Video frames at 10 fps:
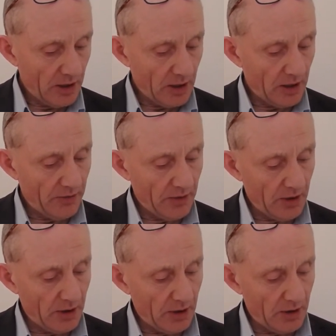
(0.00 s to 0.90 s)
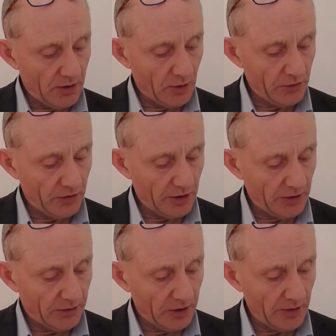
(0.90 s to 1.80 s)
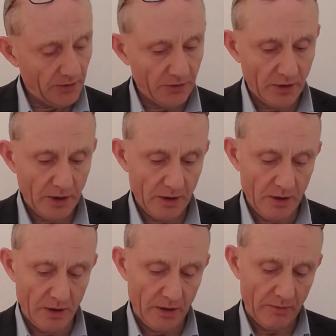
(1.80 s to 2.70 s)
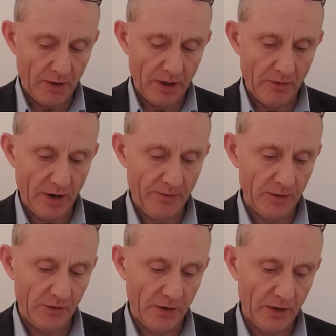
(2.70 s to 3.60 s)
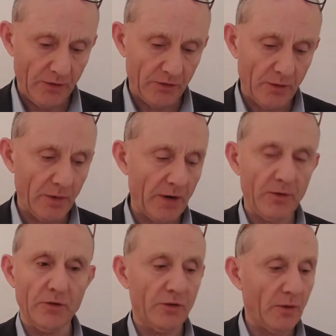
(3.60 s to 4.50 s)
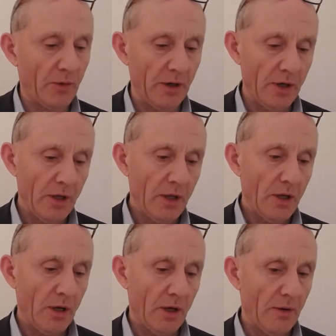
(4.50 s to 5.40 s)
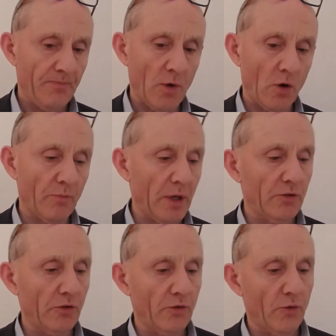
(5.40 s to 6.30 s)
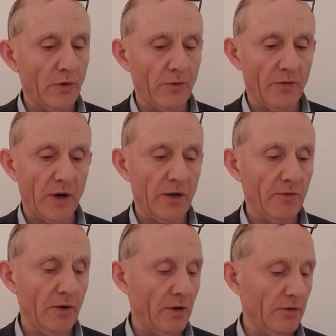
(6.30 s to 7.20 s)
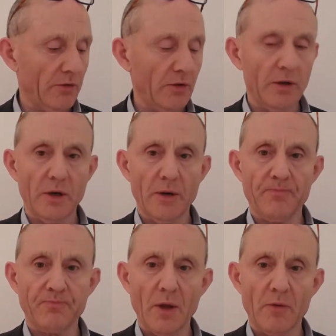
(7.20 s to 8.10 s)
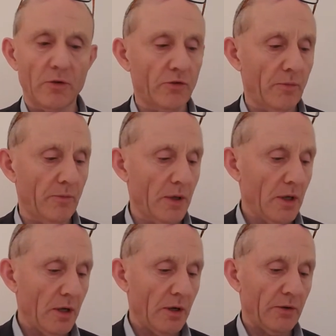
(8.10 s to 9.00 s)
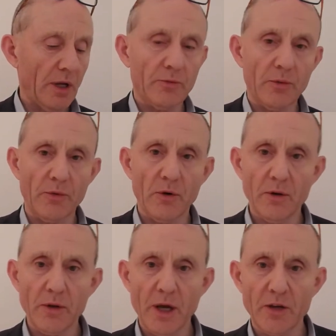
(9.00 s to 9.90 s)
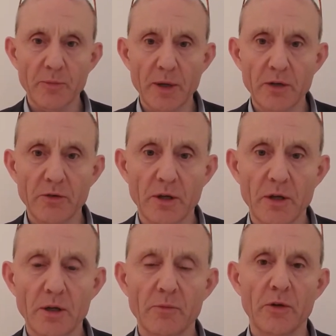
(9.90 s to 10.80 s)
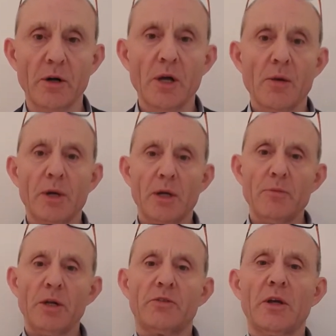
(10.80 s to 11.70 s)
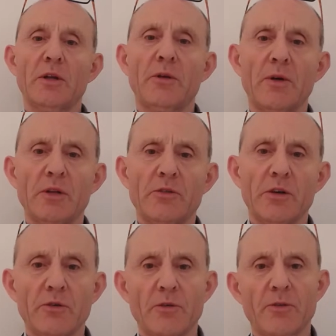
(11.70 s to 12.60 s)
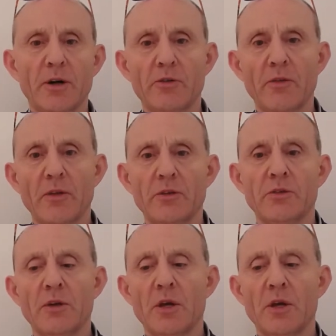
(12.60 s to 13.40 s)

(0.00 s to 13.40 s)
the notes here to see if there's any reference to that. There's some reference somewhere. On pages 4 and 5 you can see some dealt with all the aspects of the kingdoms there. But limited cell differentiation refers to this.